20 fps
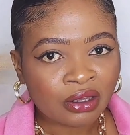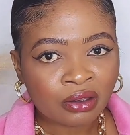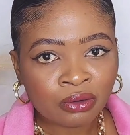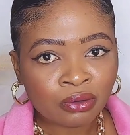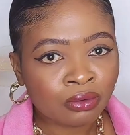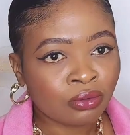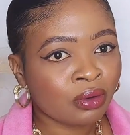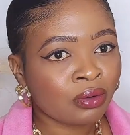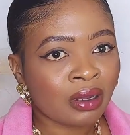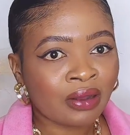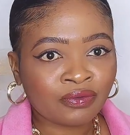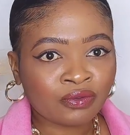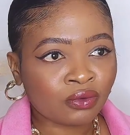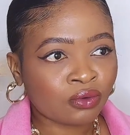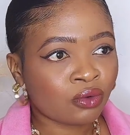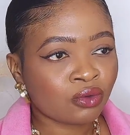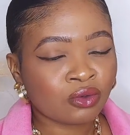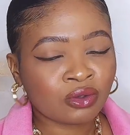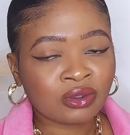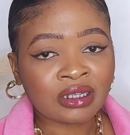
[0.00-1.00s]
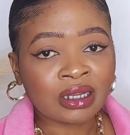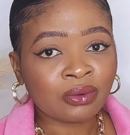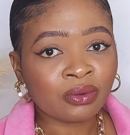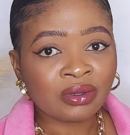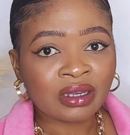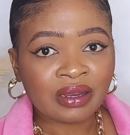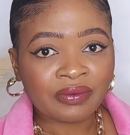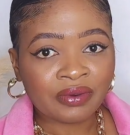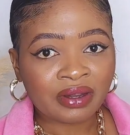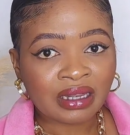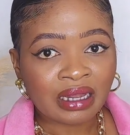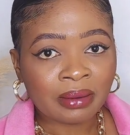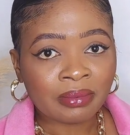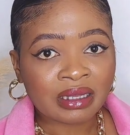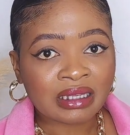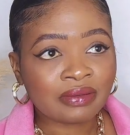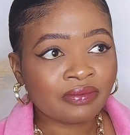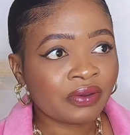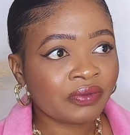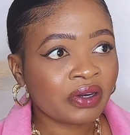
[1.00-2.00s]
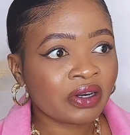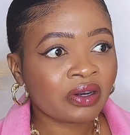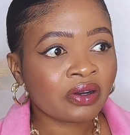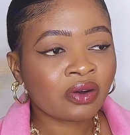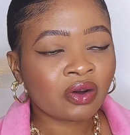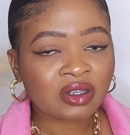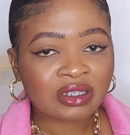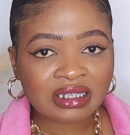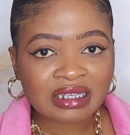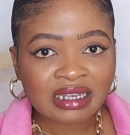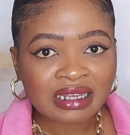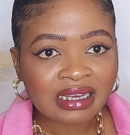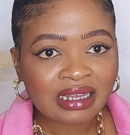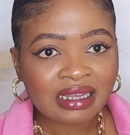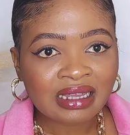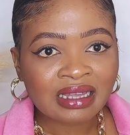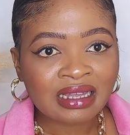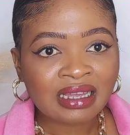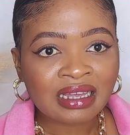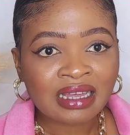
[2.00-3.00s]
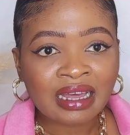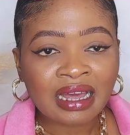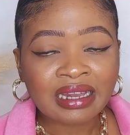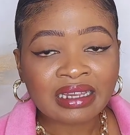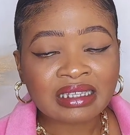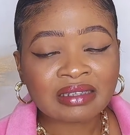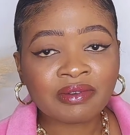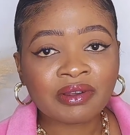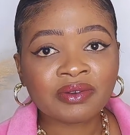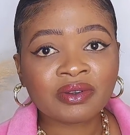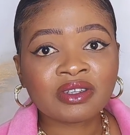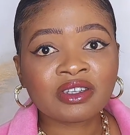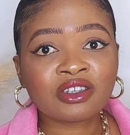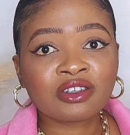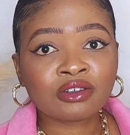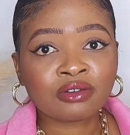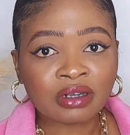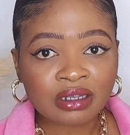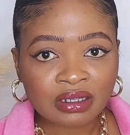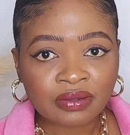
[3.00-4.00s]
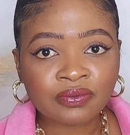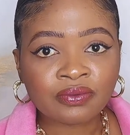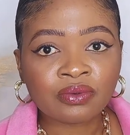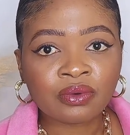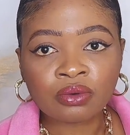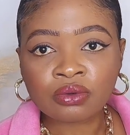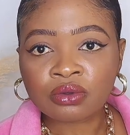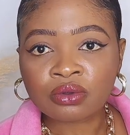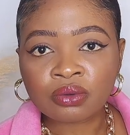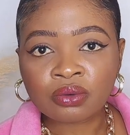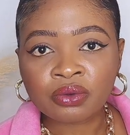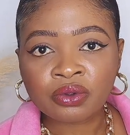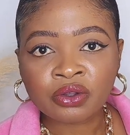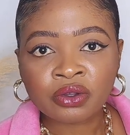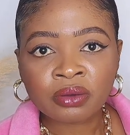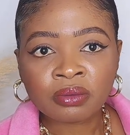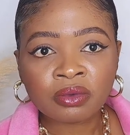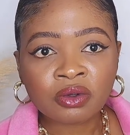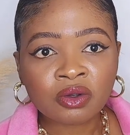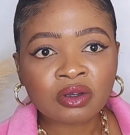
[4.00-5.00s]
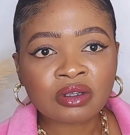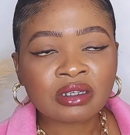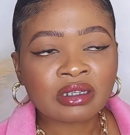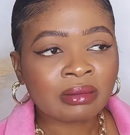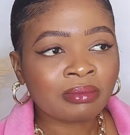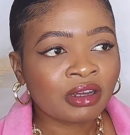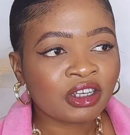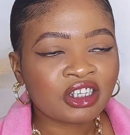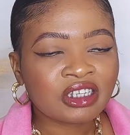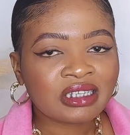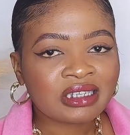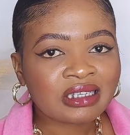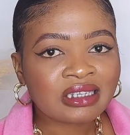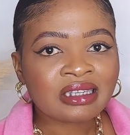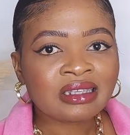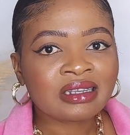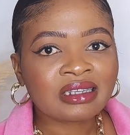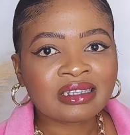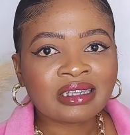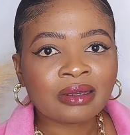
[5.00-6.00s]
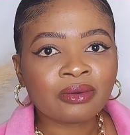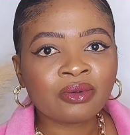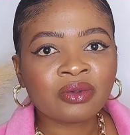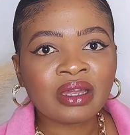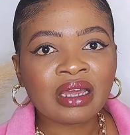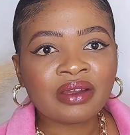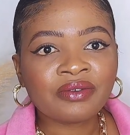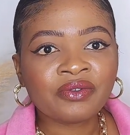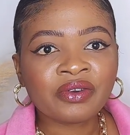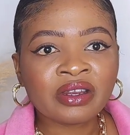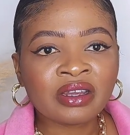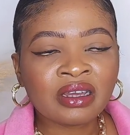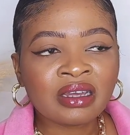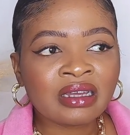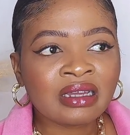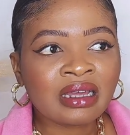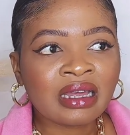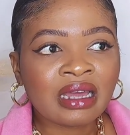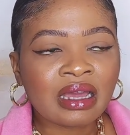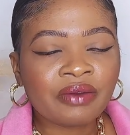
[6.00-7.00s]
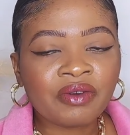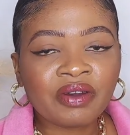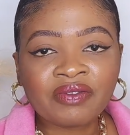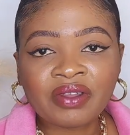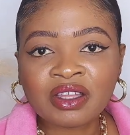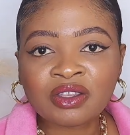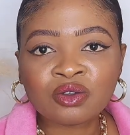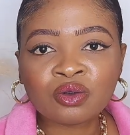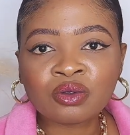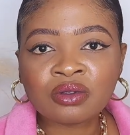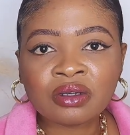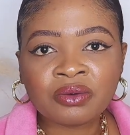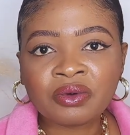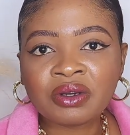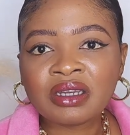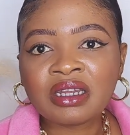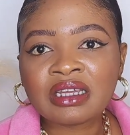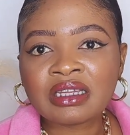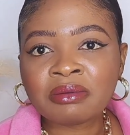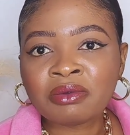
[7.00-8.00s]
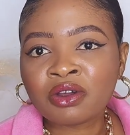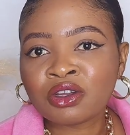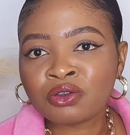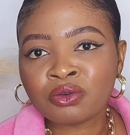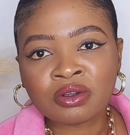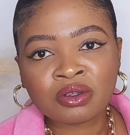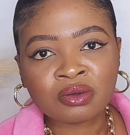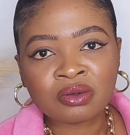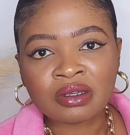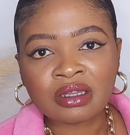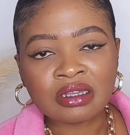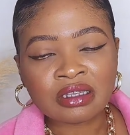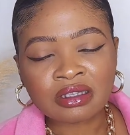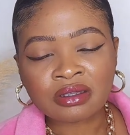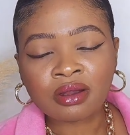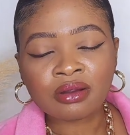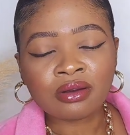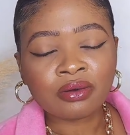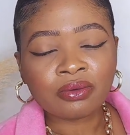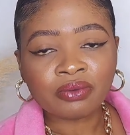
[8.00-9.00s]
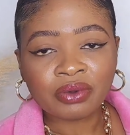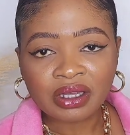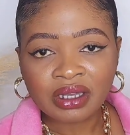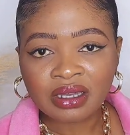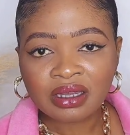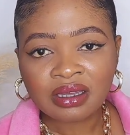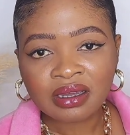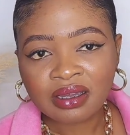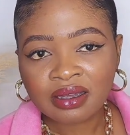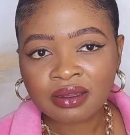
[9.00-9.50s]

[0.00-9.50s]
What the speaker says: You don't have to go to salon every time. It's very costly and it's very stressful also. Because imagine sitting in the salon every 2 3 days because you want to install a wig.